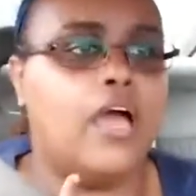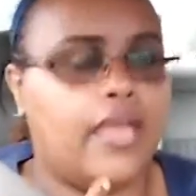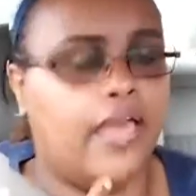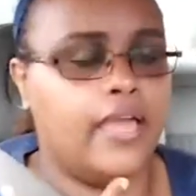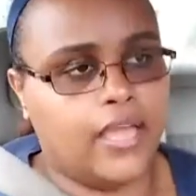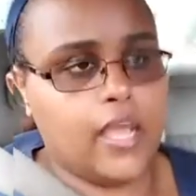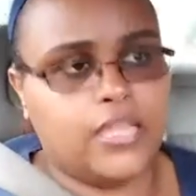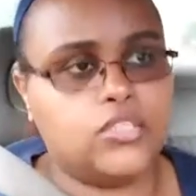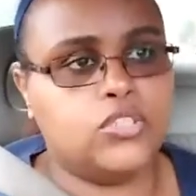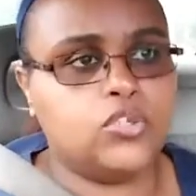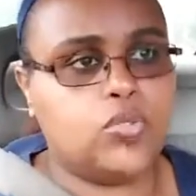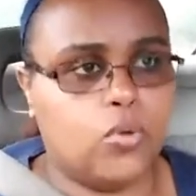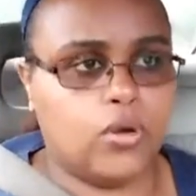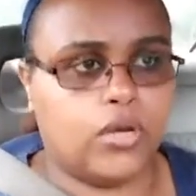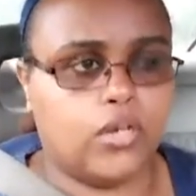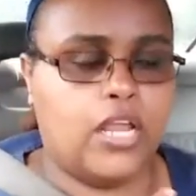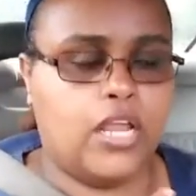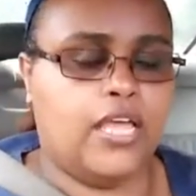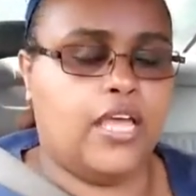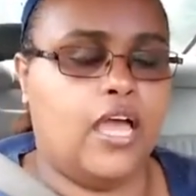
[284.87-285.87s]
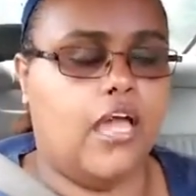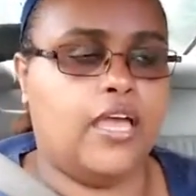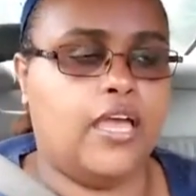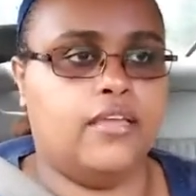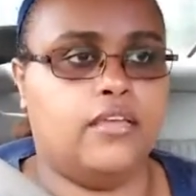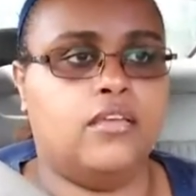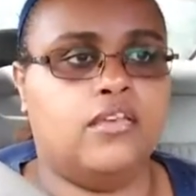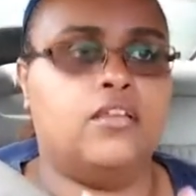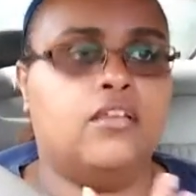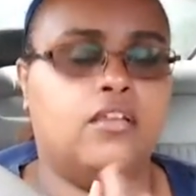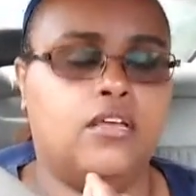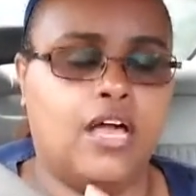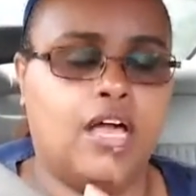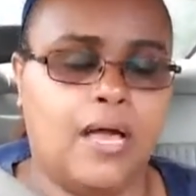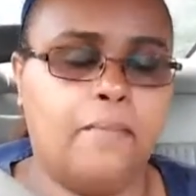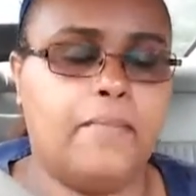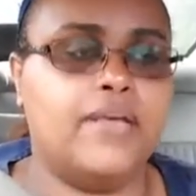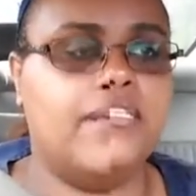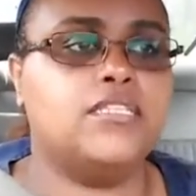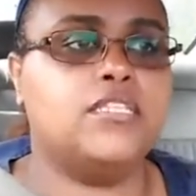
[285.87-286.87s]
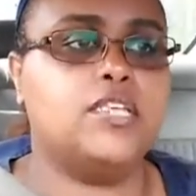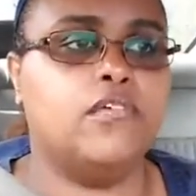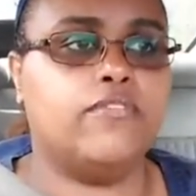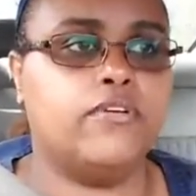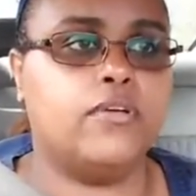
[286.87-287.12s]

I got to work and I got myself